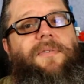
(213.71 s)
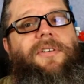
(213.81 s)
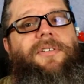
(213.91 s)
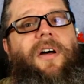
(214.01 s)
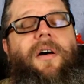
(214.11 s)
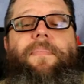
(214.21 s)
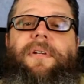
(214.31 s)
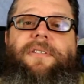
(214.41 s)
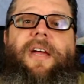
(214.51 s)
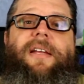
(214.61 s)
what you saw,
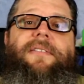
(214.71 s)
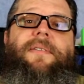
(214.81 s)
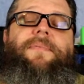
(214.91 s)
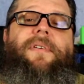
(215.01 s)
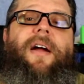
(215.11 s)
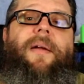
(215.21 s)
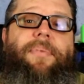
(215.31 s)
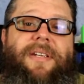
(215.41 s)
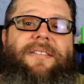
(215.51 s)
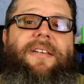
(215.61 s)
please like and subscribe.
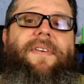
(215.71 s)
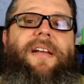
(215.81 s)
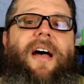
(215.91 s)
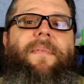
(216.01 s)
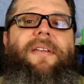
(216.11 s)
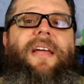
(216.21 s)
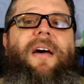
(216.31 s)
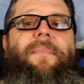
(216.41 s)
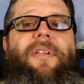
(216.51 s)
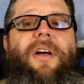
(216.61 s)
Please leave a comment
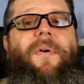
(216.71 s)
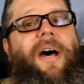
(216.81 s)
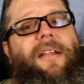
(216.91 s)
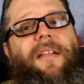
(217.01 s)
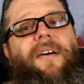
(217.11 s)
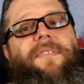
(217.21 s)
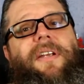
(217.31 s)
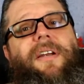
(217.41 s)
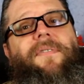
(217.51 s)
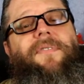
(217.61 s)
down below. I'd love to
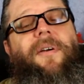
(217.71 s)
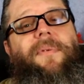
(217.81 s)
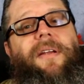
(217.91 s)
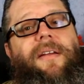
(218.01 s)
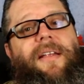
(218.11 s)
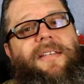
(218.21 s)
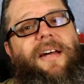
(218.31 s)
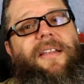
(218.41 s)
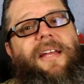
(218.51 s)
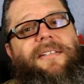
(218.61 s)
hear from you.
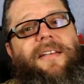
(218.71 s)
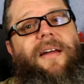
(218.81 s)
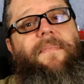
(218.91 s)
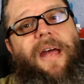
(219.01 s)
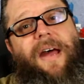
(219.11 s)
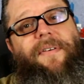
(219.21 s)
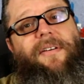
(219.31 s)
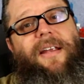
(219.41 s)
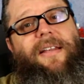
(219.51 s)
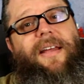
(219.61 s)
Until next time, have a
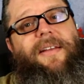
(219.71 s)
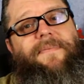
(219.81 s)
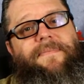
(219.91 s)
great day.